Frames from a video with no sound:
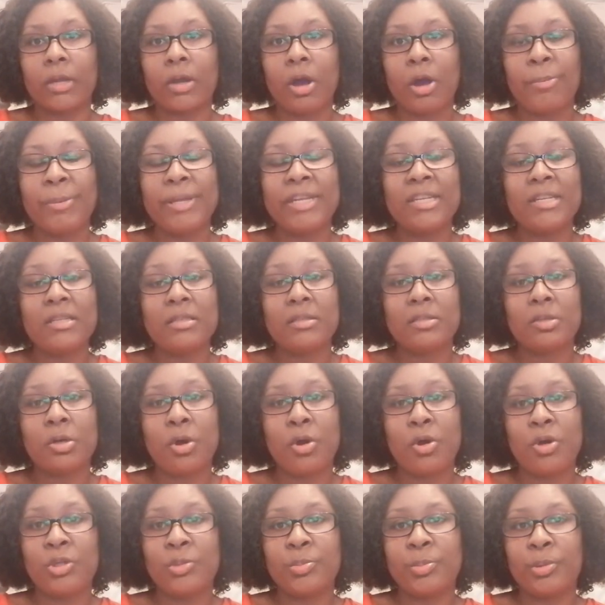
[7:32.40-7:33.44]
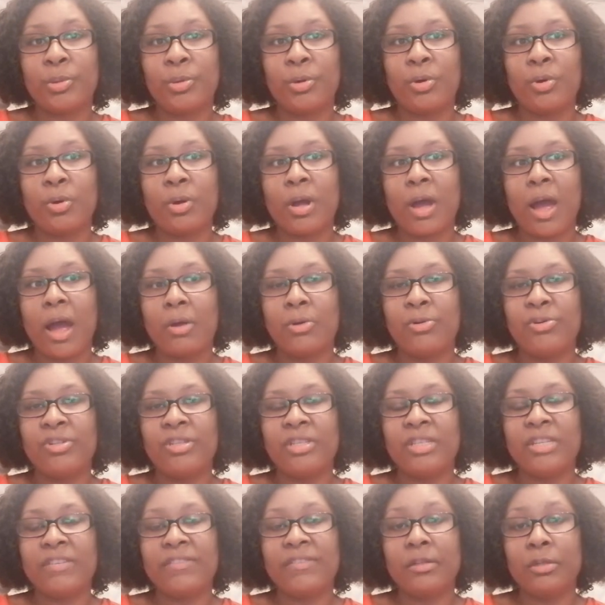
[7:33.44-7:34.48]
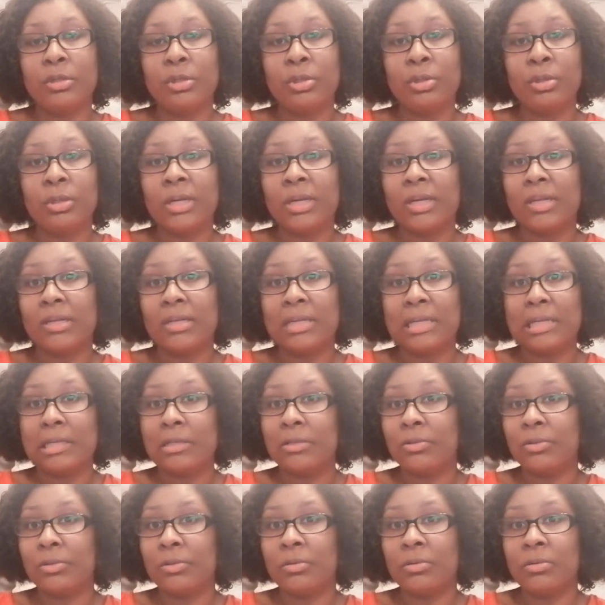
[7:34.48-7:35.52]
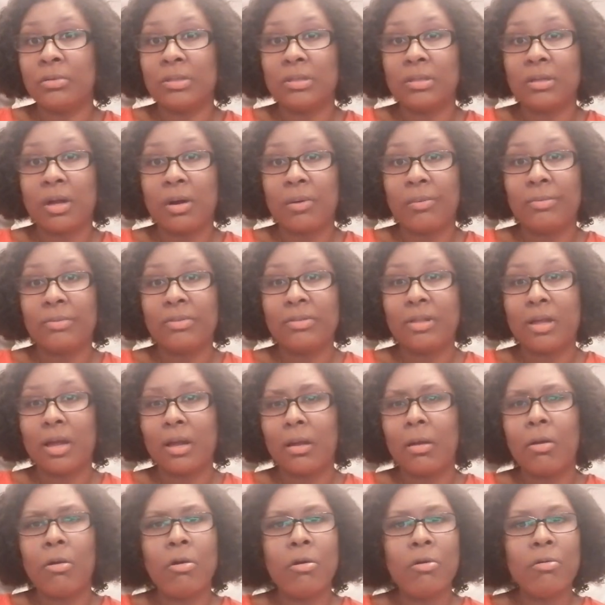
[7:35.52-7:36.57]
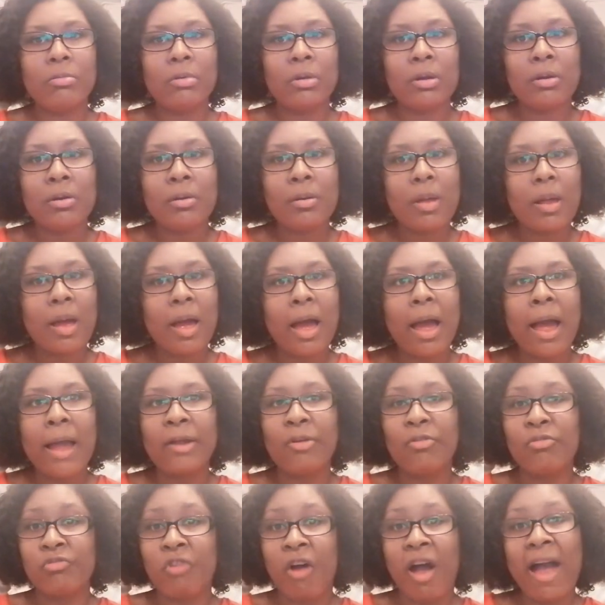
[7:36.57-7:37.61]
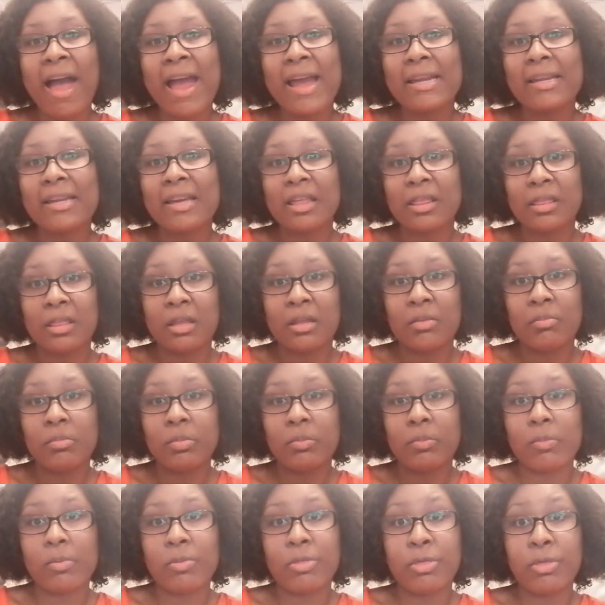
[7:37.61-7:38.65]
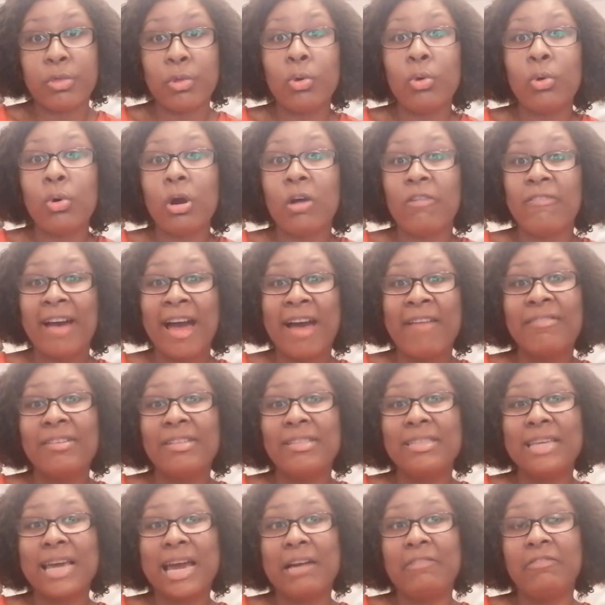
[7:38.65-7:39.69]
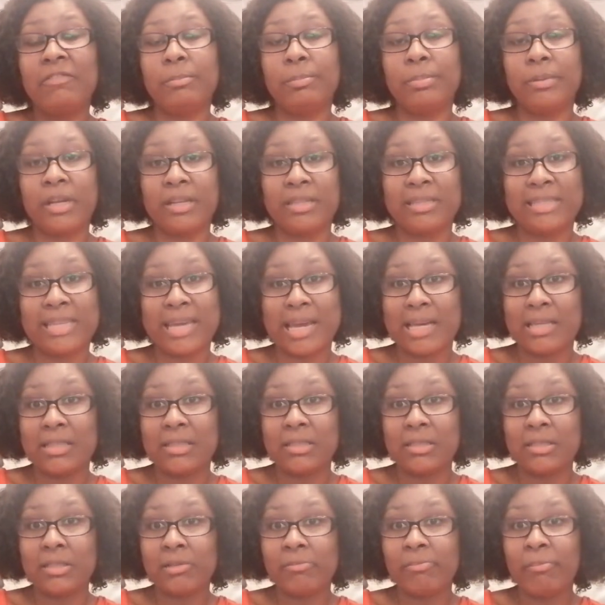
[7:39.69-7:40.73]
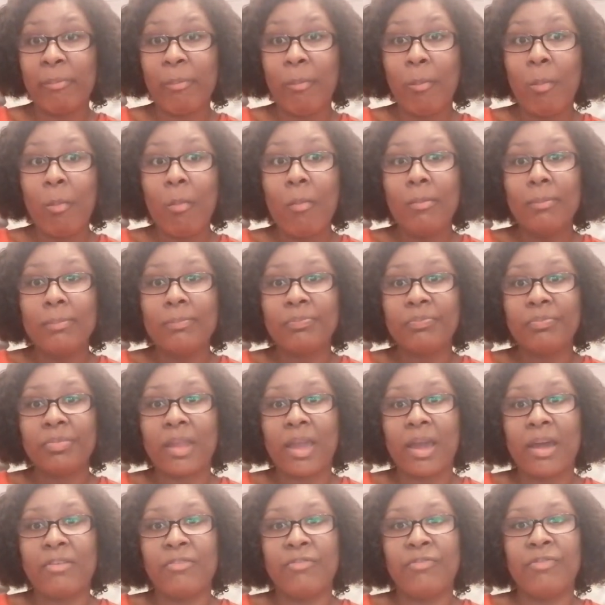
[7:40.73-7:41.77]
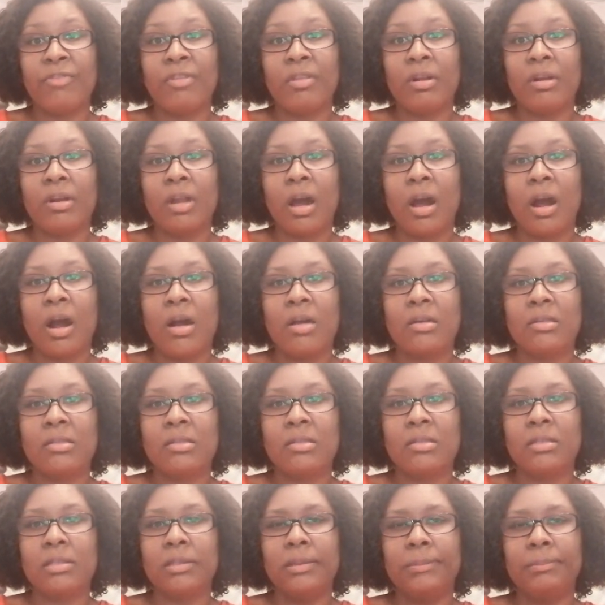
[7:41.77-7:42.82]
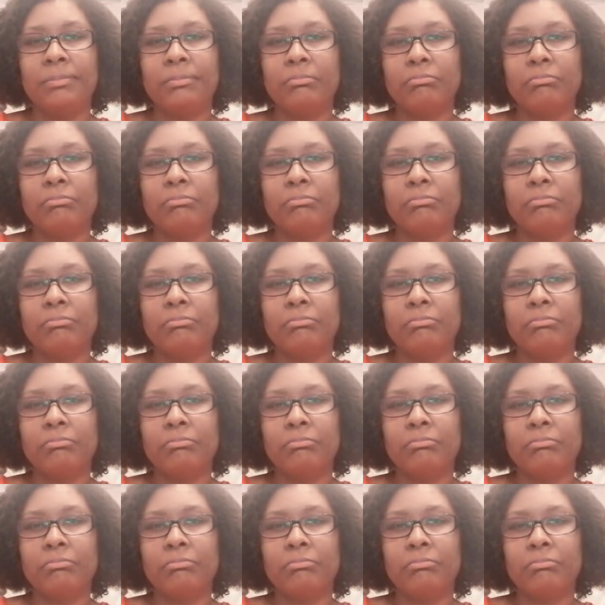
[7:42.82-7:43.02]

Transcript: going into hospital, I couldn't even look at needles, and I was like, oh no, I cried at the thought of having to have a blood test. And for the last